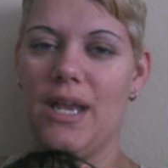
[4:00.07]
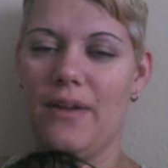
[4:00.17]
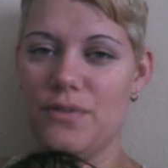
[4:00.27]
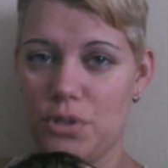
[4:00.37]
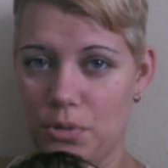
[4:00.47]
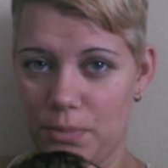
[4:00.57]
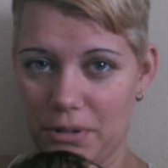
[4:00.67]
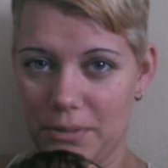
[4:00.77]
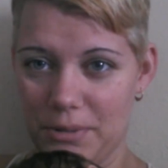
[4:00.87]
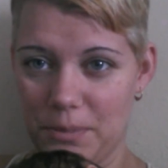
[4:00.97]
out of his little
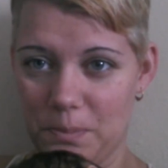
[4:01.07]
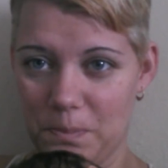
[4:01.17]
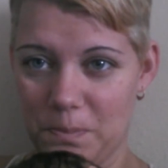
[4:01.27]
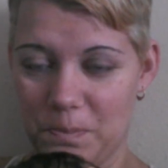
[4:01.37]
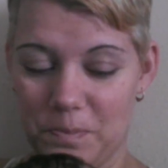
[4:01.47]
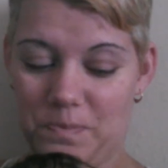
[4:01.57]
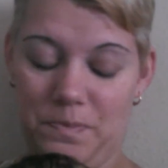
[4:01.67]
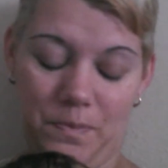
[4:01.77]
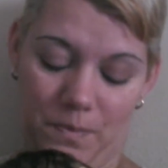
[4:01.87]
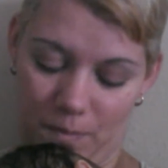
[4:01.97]
belly button.
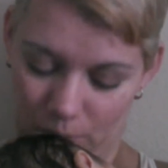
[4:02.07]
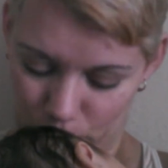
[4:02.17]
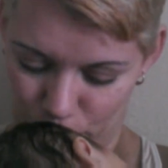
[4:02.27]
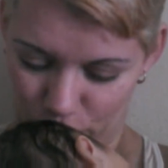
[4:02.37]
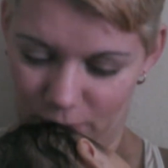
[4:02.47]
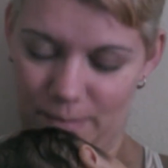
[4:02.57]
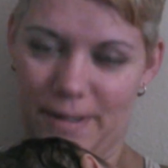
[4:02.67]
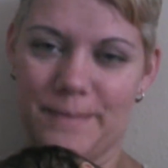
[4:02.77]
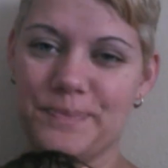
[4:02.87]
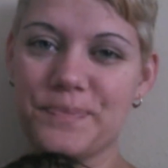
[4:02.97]

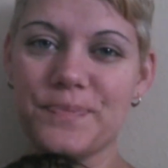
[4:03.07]
But